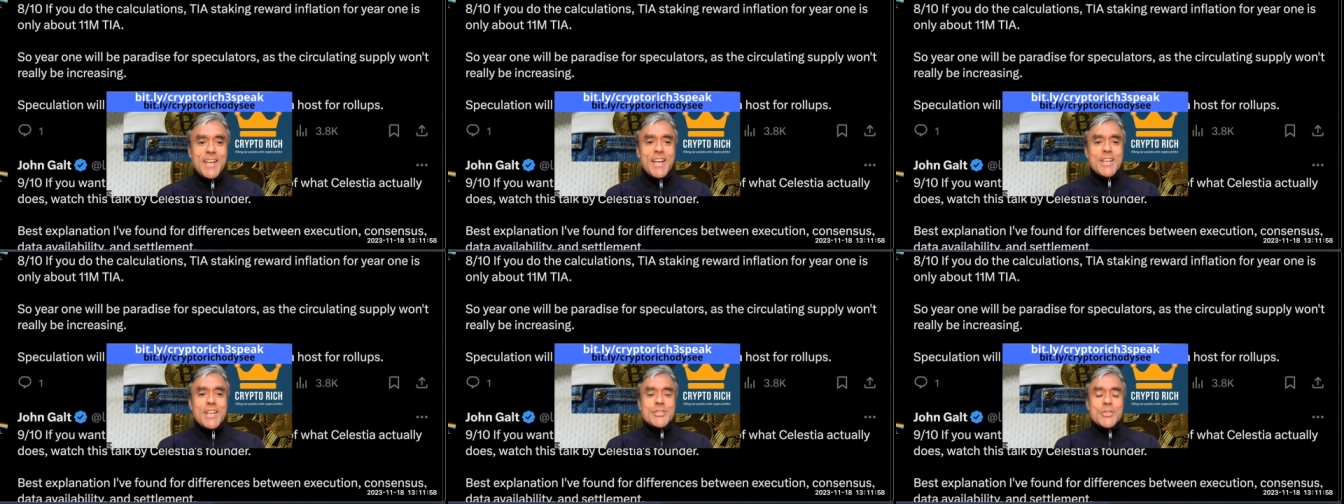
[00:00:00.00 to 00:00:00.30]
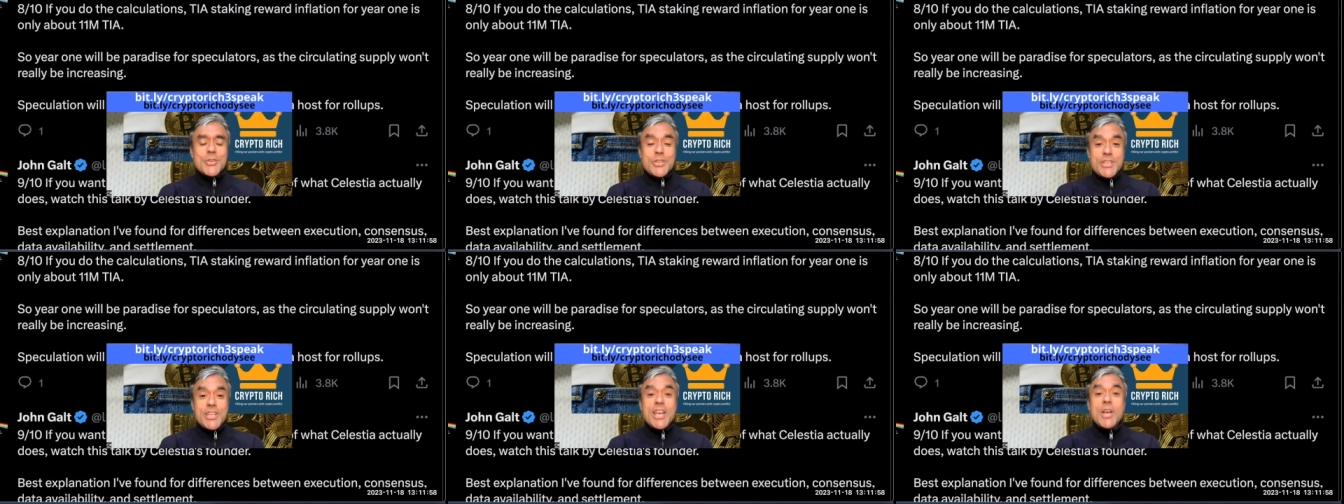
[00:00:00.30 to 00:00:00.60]
So
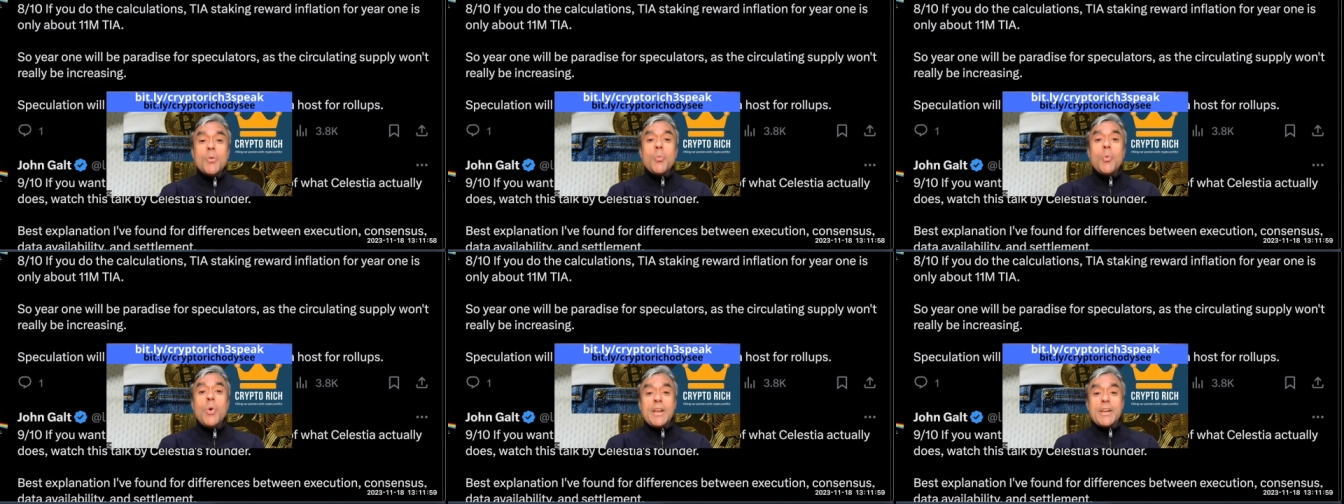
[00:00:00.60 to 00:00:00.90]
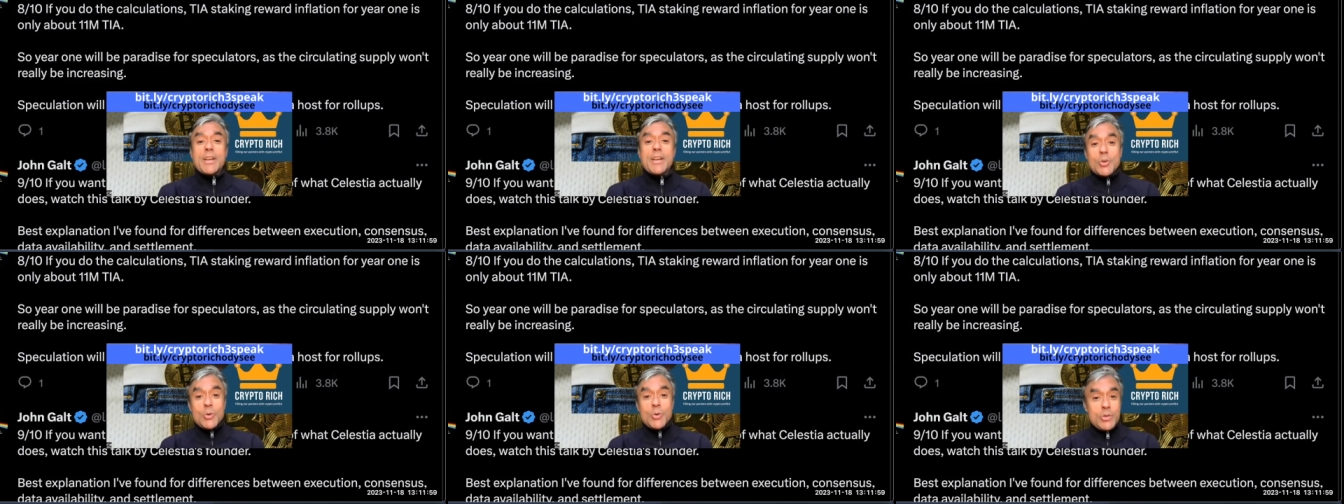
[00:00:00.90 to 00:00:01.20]
year 1,
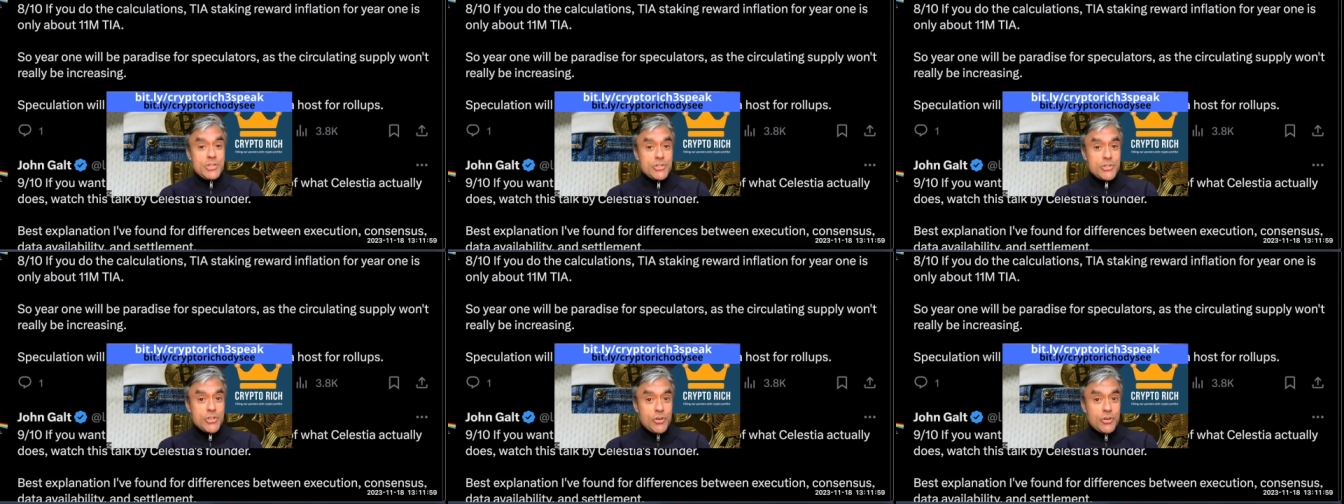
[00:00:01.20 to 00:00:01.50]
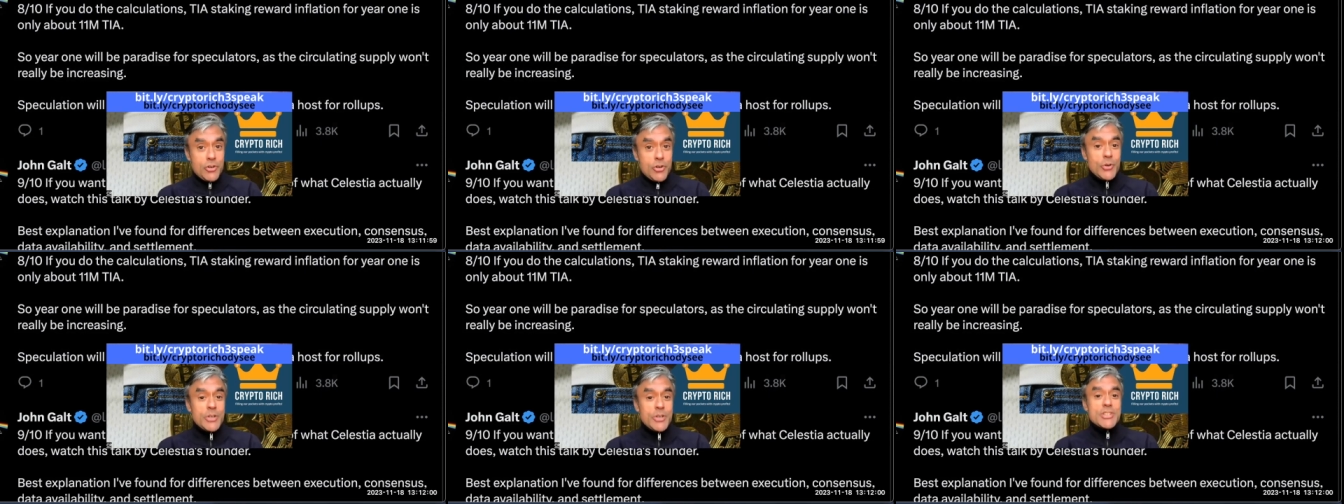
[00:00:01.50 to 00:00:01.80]
according to John
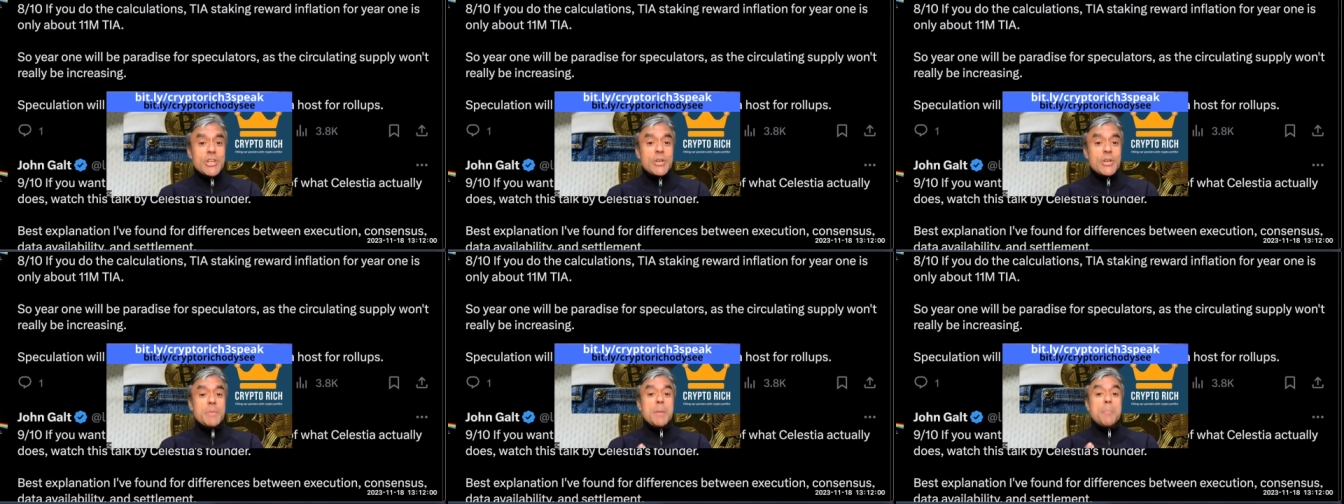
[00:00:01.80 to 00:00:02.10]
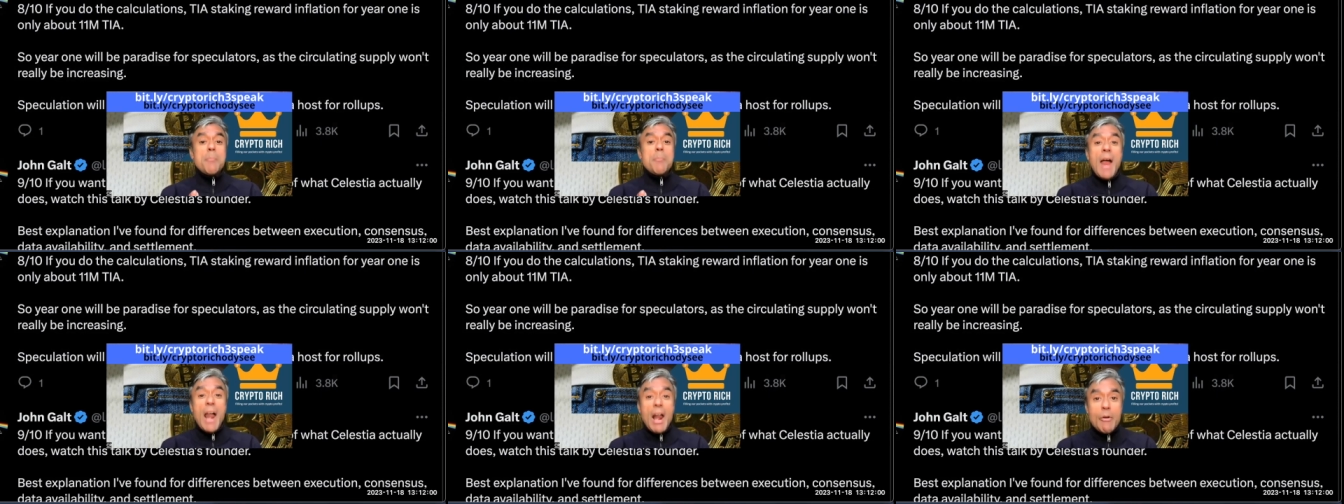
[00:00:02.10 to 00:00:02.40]
Colt, is going to be
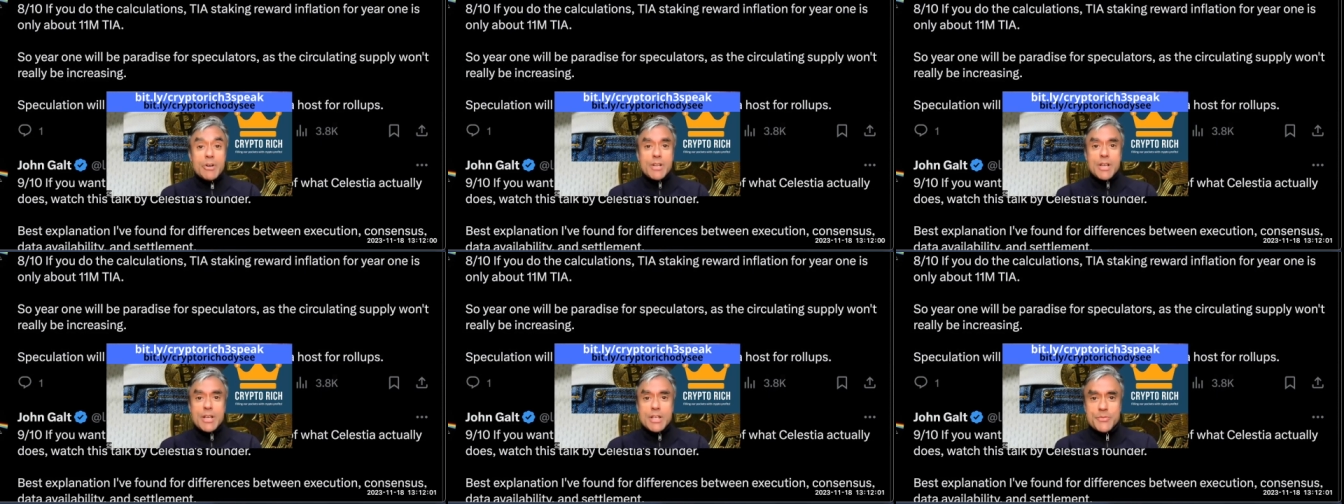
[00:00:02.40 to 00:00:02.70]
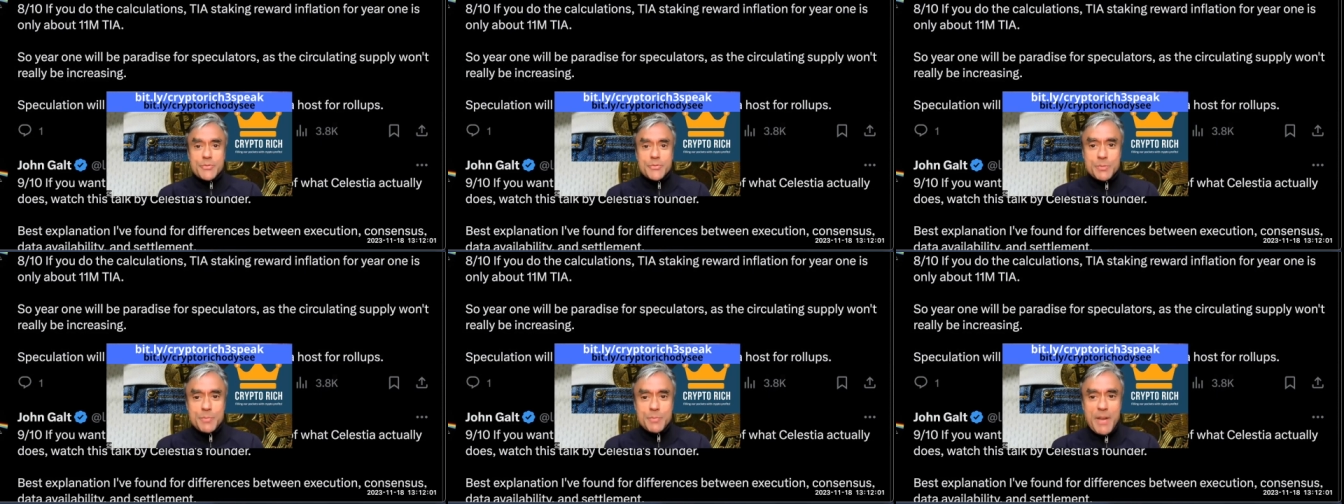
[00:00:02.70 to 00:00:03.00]
a paradise
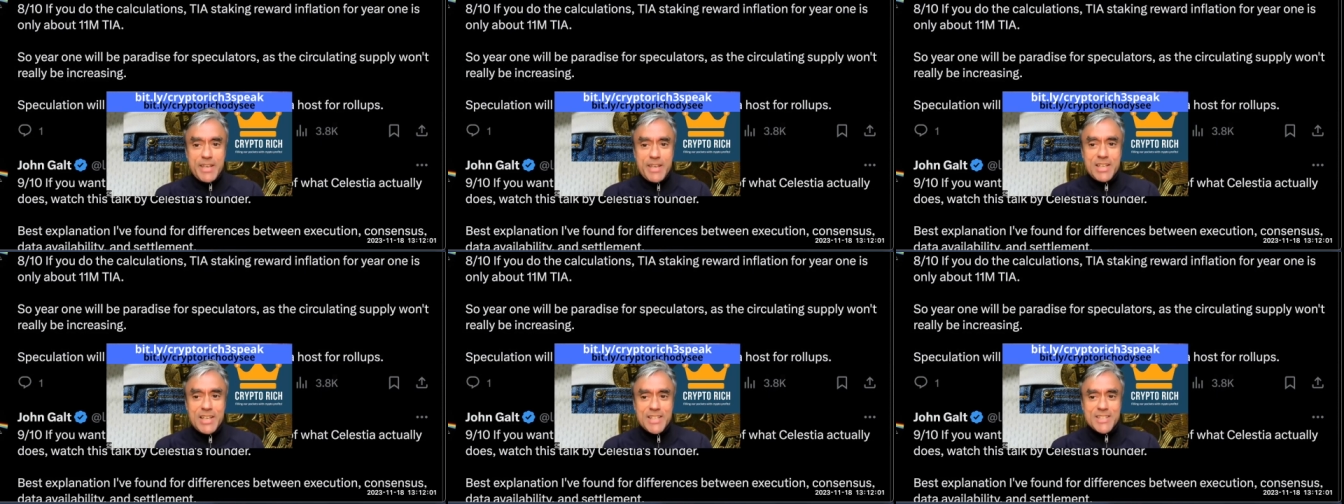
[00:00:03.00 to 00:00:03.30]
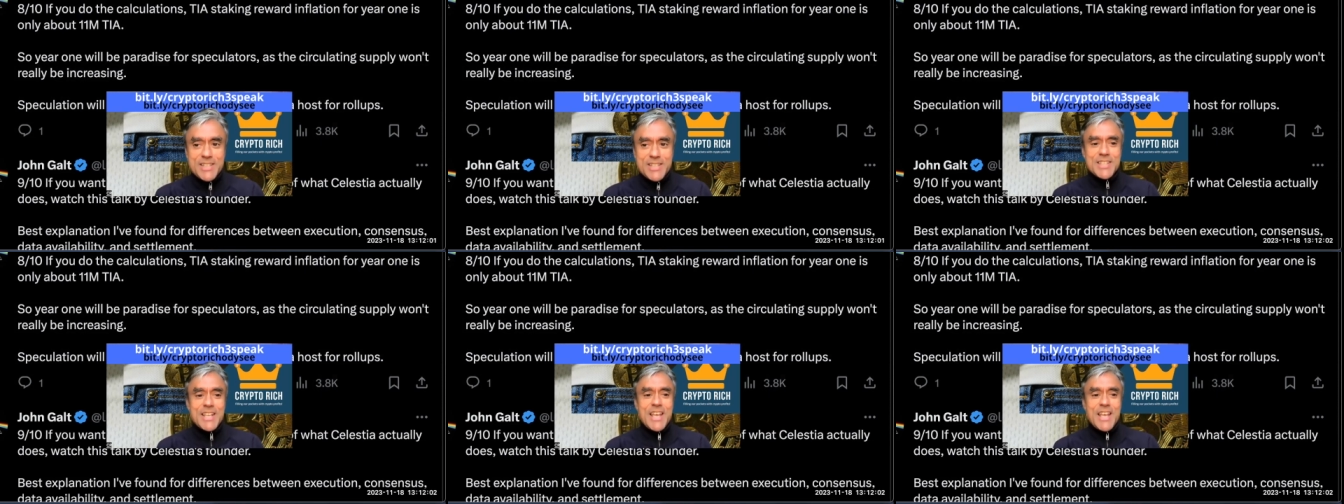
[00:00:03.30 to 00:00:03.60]
for
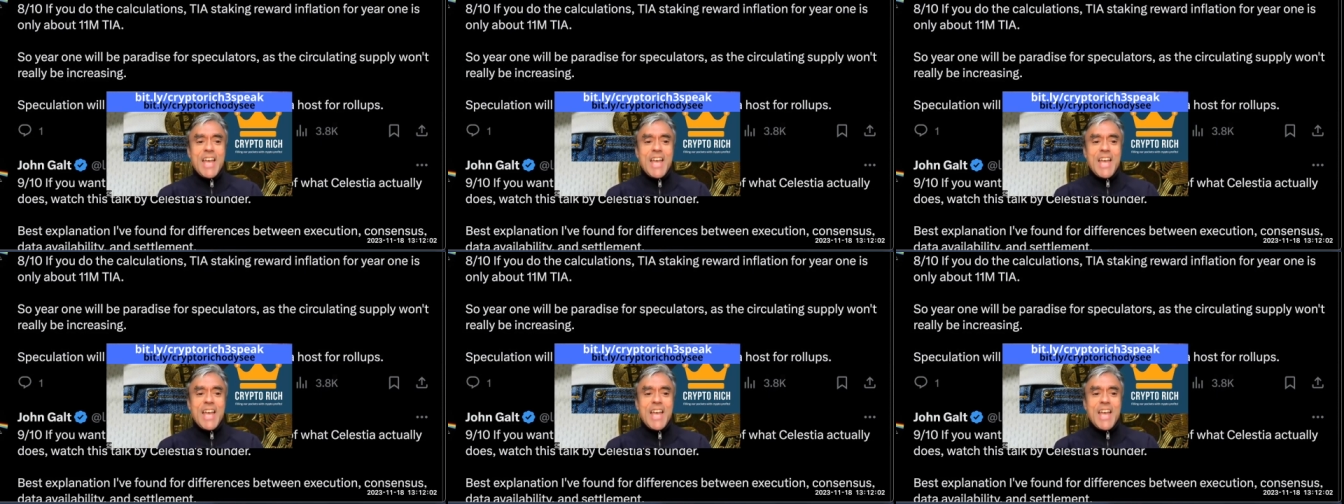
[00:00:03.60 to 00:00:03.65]
speculators